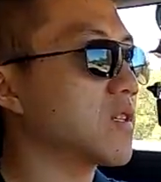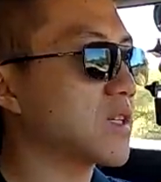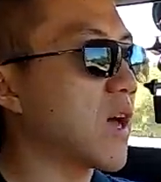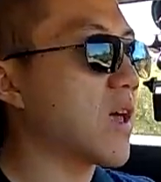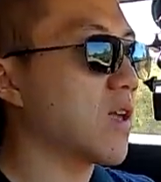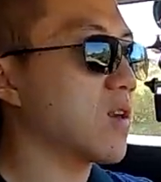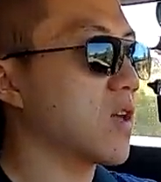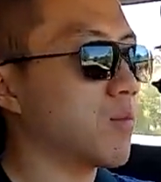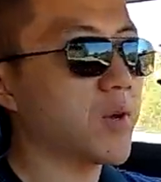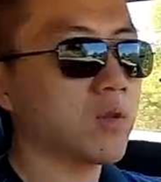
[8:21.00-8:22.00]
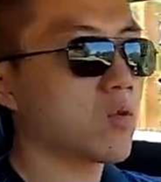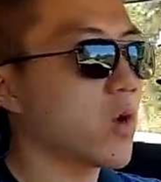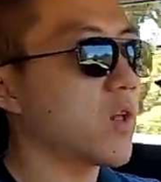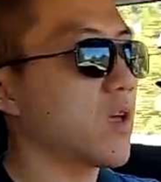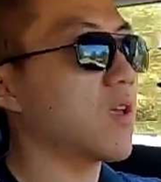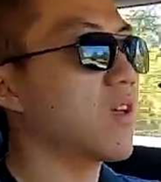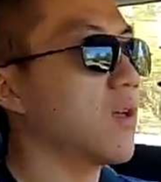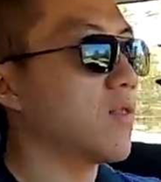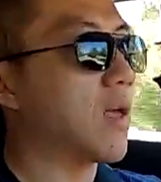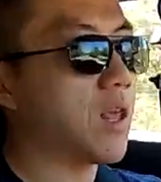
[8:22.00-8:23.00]
design and build quality
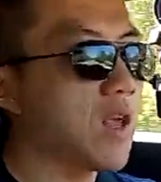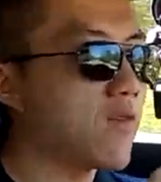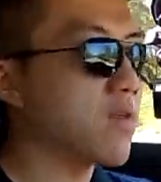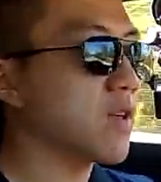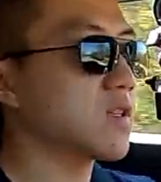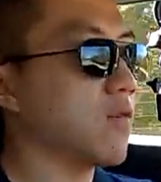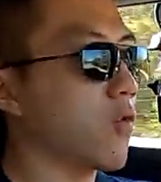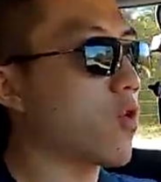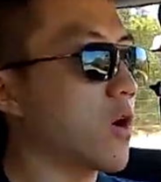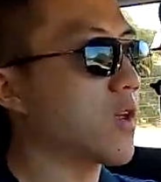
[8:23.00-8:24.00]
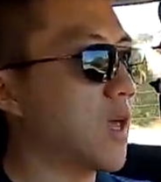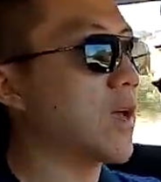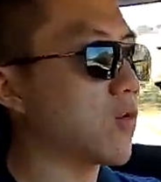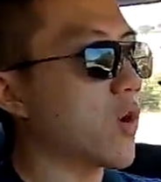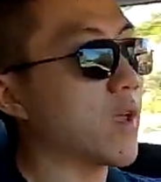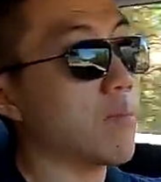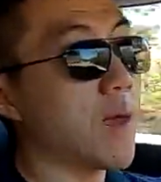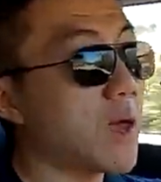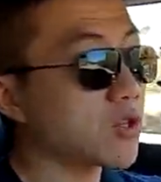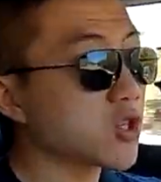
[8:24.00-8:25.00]
that even this Evora can't quite
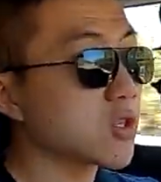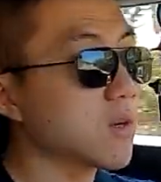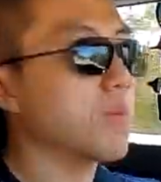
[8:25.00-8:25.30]
match.